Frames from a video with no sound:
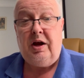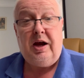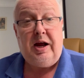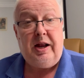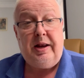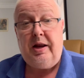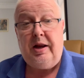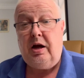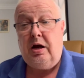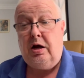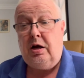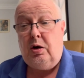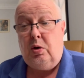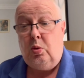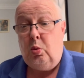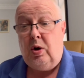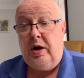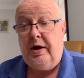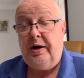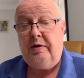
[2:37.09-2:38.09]
And there are
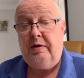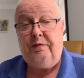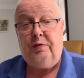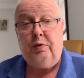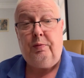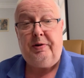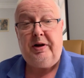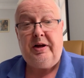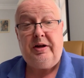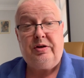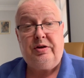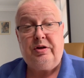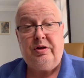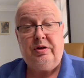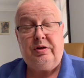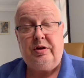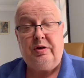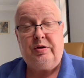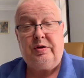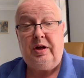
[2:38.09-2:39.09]
wonderful
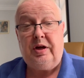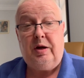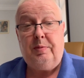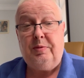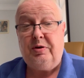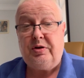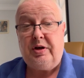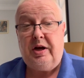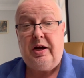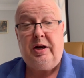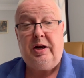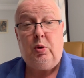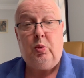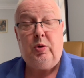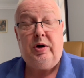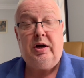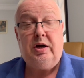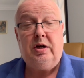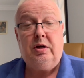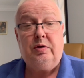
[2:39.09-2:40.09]
places the same as
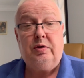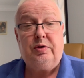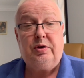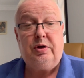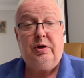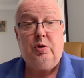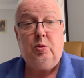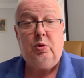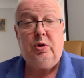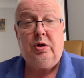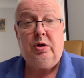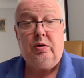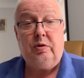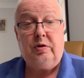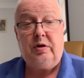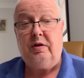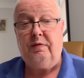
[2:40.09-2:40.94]
anywhere else in the world.